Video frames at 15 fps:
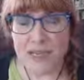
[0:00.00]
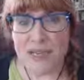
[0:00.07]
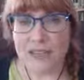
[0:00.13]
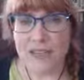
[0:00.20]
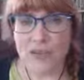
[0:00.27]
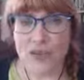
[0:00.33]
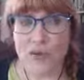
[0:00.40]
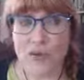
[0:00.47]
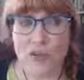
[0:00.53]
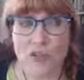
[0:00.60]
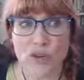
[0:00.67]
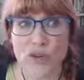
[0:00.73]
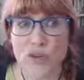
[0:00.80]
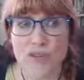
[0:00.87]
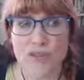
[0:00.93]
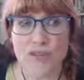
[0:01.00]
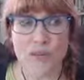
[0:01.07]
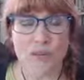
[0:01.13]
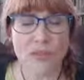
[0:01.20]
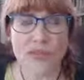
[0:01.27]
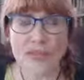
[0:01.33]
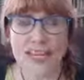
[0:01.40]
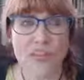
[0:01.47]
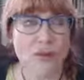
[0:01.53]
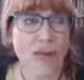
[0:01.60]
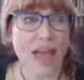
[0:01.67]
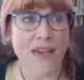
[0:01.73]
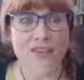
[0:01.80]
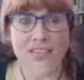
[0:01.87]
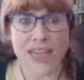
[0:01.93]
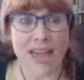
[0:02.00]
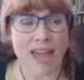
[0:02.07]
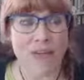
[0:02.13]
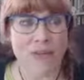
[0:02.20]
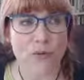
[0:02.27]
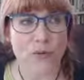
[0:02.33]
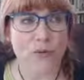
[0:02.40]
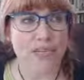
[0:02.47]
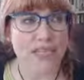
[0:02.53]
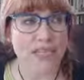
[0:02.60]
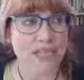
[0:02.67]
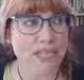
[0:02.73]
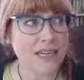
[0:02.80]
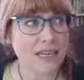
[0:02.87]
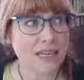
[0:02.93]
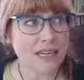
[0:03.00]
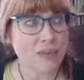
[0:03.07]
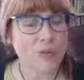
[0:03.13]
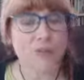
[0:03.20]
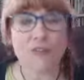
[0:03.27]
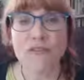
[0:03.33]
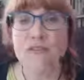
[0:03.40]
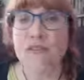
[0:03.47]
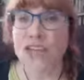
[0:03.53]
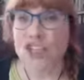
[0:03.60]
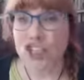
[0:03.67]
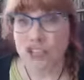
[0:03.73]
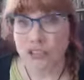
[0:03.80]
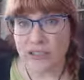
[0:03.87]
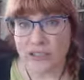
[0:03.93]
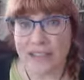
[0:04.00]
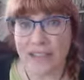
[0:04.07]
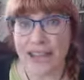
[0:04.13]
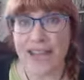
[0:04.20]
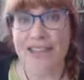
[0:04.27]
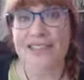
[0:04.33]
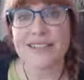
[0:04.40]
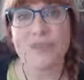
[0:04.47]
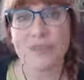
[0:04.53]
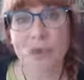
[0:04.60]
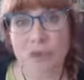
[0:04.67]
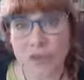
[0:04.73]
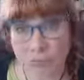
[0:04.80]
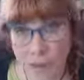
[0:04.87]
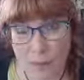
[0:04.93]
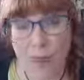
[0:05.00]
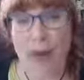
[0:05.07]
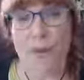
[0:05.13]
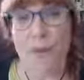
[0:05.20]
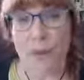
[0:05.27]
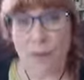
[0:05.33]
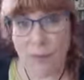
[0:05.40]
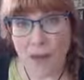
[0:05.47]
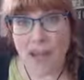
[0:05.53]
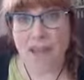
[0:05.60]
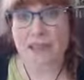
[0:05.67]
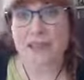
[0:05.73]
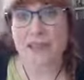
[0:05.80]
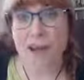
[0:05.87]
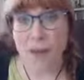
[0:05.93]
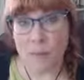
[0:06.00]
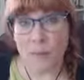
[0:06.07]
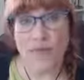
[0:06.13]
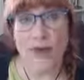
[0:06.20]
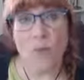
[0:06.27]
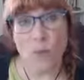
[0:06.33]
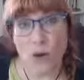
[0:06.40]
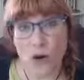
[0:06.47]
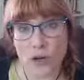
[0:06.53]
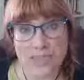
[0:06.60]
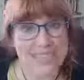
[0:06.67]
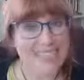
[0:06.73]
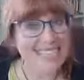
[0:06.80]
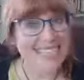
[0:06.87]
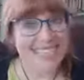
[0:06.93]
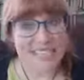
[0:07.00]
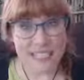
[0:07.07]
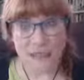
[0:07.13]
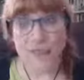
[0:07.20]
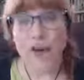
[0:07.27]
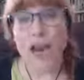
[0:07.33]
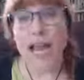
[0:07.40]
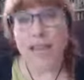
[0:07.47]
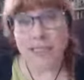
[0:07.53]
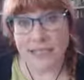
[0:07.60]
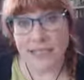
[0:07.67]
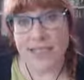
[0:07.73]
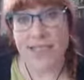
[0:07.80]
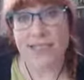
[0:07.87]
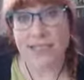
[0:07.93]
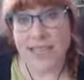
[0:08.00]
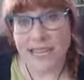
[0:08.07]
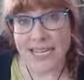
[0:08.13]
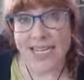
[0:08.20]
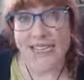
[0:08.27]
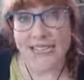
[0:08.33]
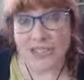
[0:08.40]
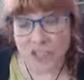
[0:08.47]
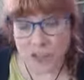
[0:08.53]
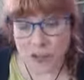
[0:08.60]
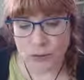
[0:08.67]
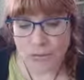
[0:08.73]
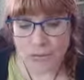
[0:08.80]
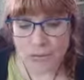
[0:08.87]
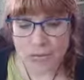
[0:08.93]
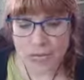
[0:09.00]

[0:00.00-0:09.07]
So don't think you have to have a really professional site to put a pop-up box up that works. It's easy for accidental techies to do.